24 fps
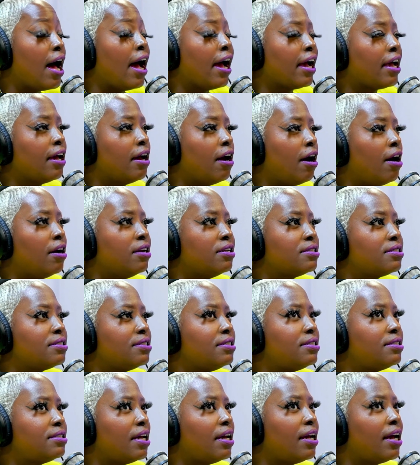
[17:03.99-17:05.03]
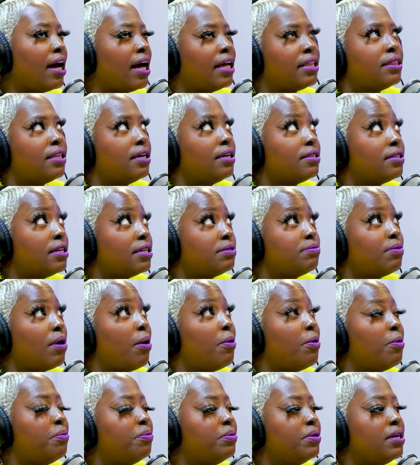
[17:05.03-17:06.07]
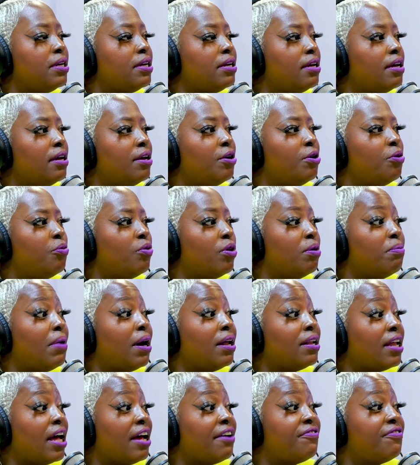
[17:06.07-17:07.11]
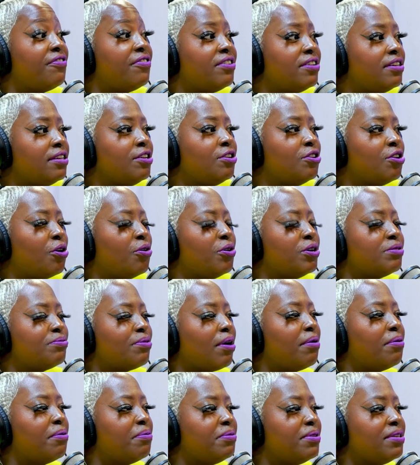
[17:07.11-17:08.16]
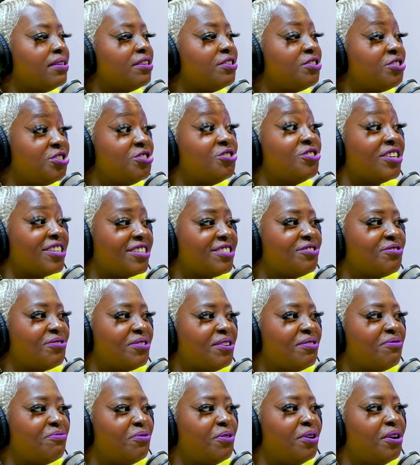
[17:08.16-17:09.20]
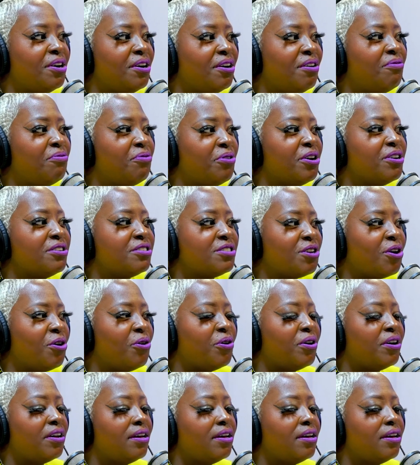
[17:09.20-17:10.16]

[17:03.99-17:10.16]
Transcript: And I can honestly say I think that's probably where my life, you know, is probably the trajectory of where it's going.